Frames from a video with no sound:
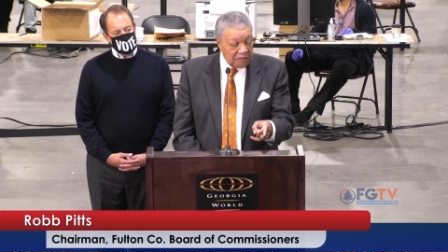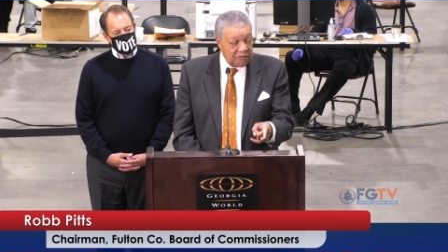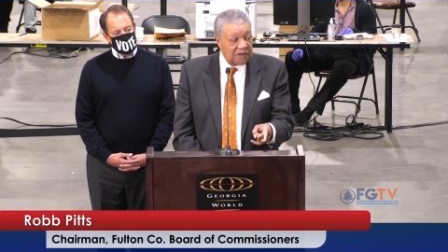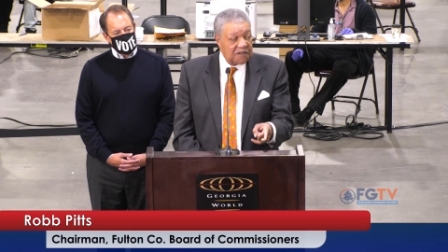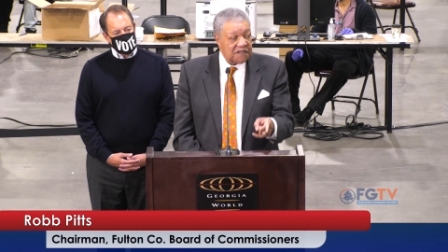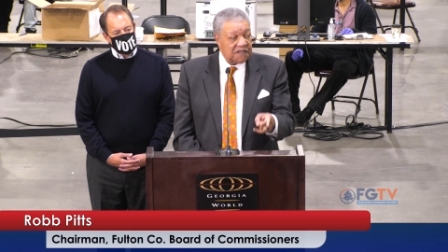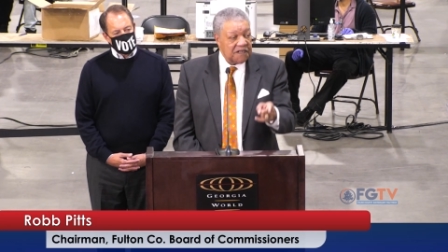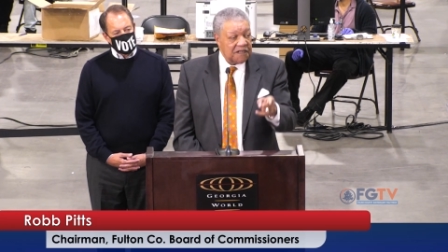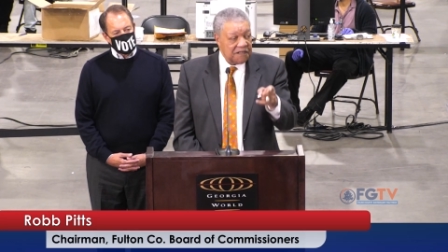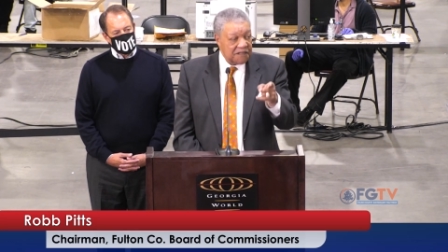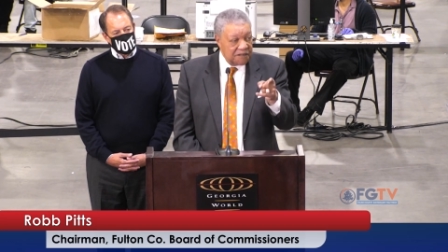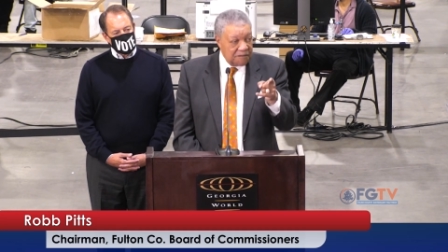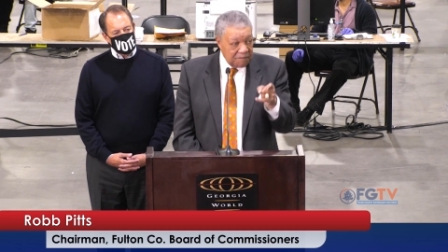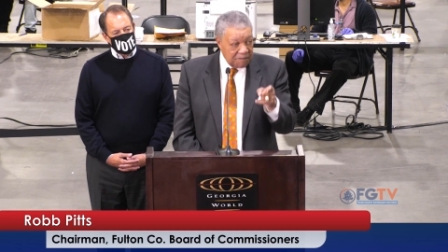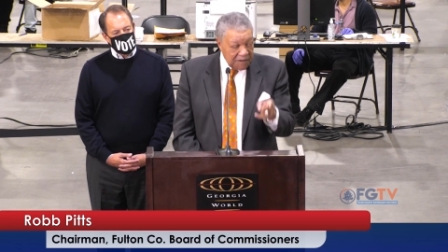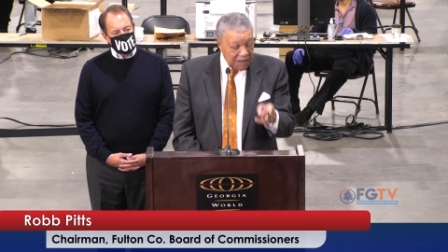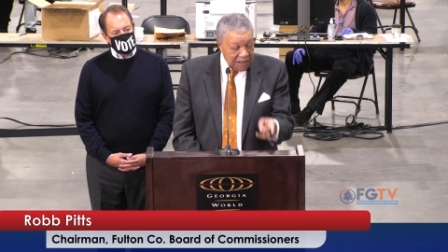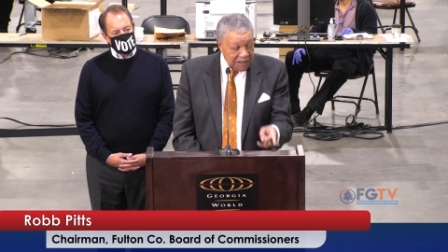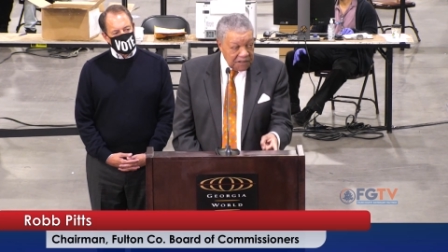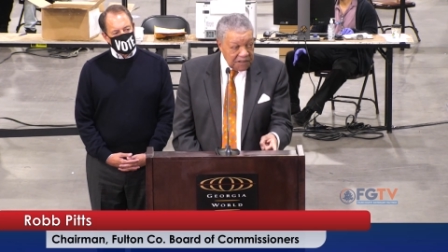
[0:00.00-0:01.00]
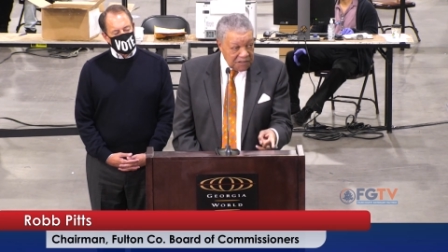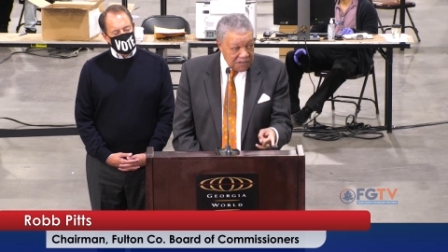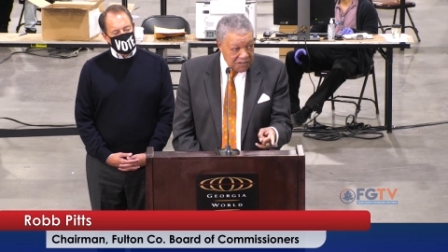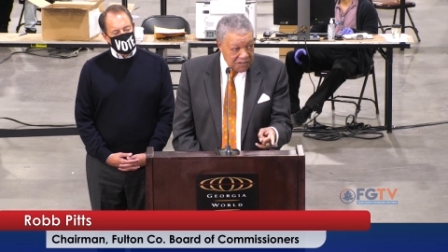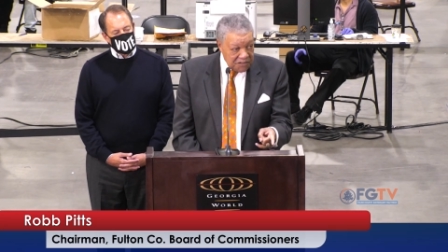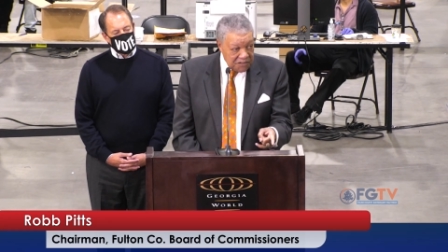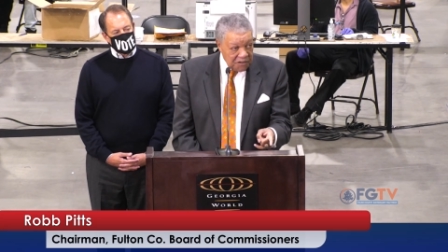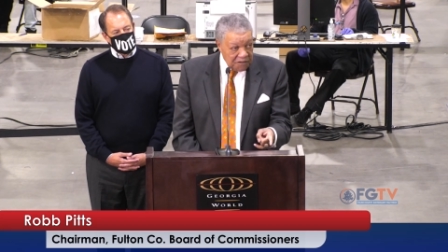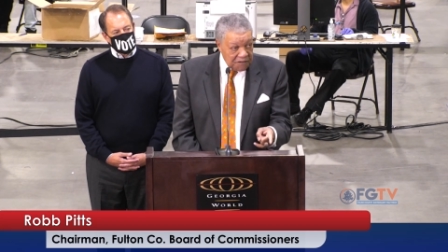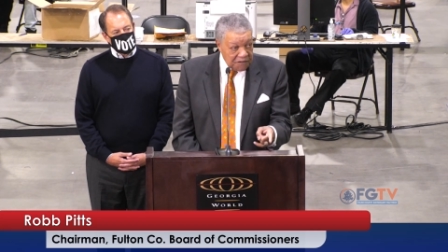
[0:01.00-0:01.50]
it was a Dominion
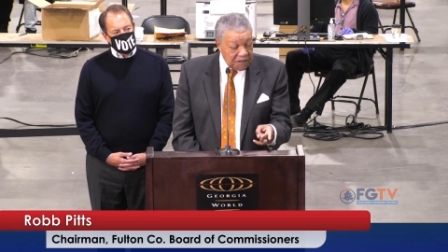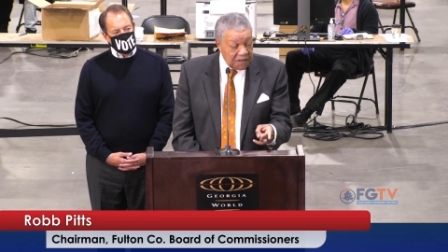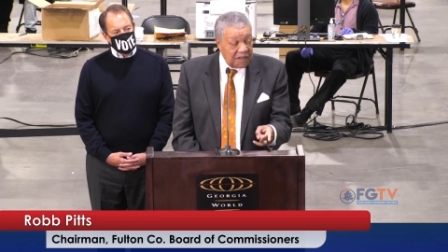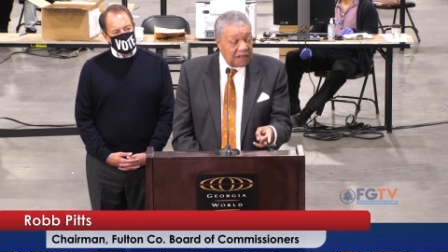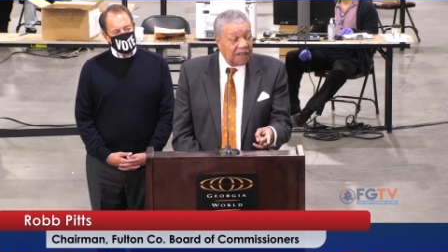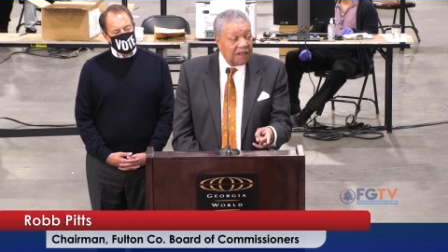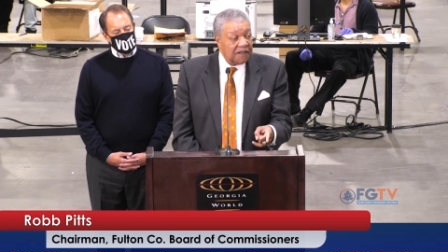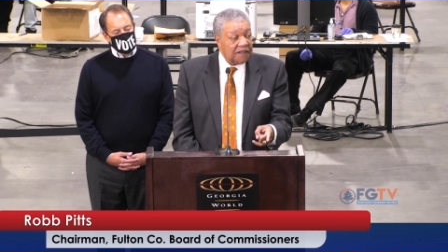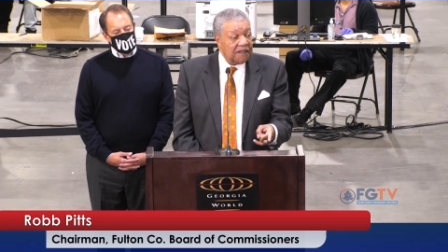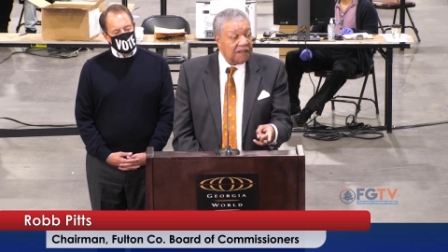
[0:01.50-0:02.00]
server